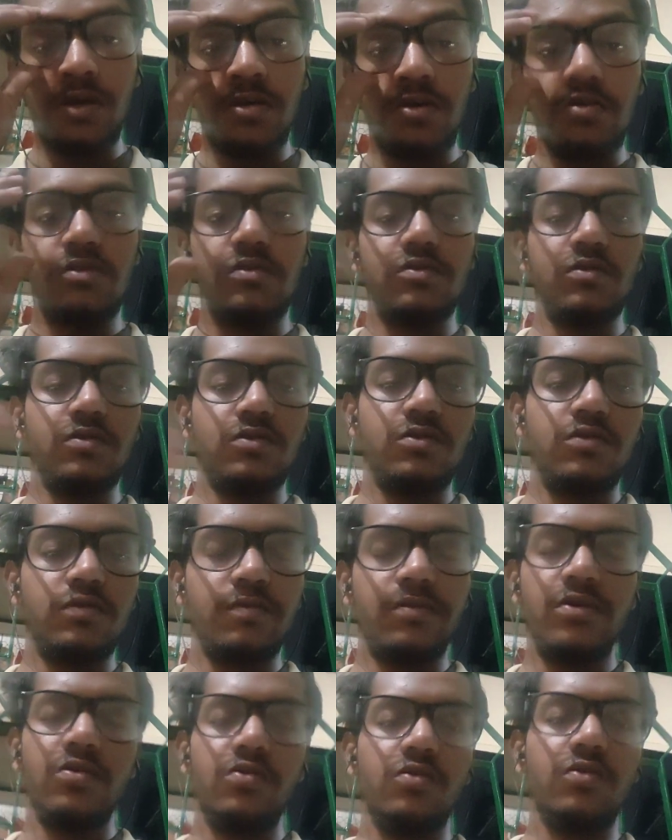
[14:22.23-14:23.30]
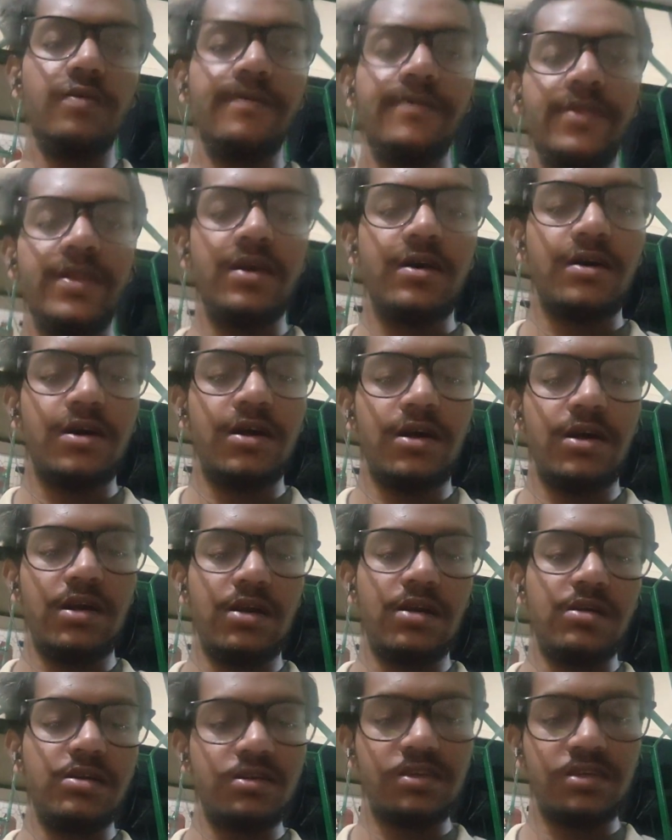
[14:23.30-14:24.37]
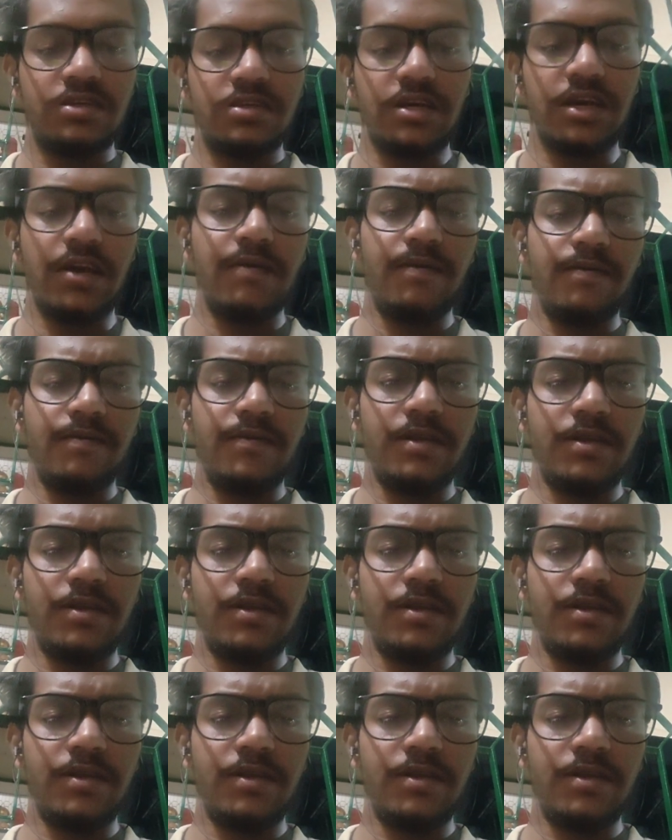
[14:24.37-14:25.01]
So tomorrow, and it's time.